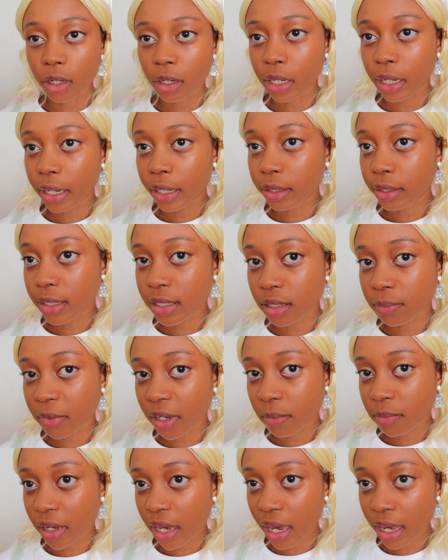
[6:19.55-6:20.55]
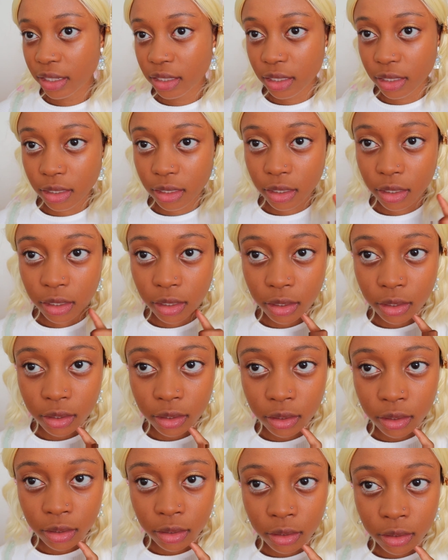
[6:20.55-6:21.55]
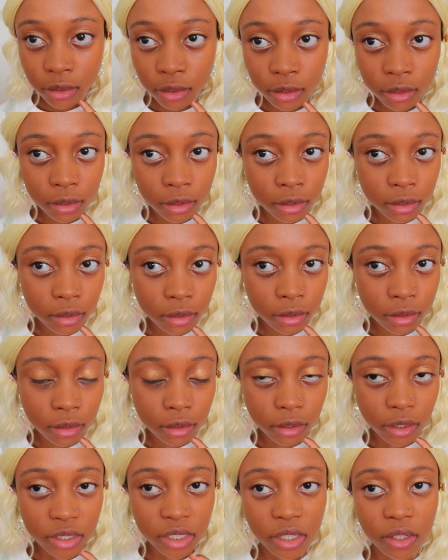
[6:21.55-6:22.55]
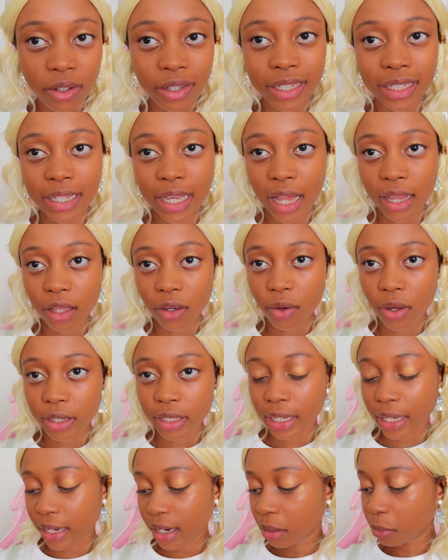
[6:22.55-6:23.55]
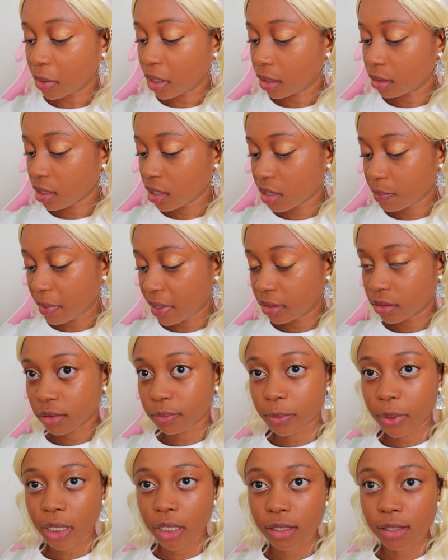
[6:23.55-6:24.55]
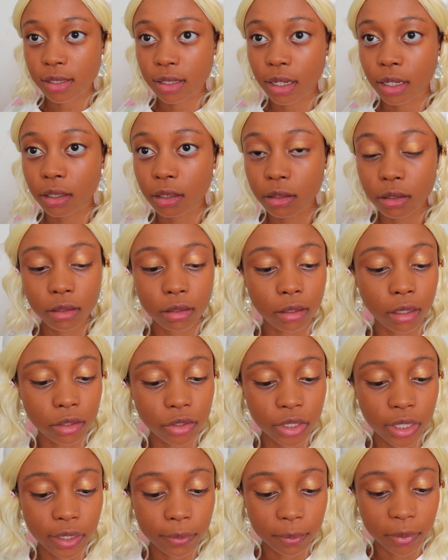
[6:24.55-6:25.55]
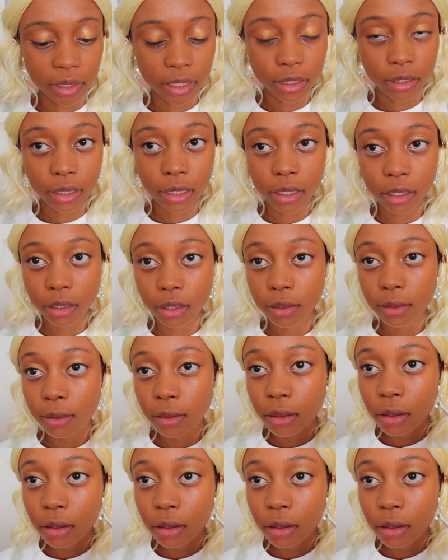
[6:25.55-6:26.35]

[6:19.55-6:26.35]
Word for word: right, I did my best. Looks a little yellow on camera. Looks better in person. I'll try to blend it.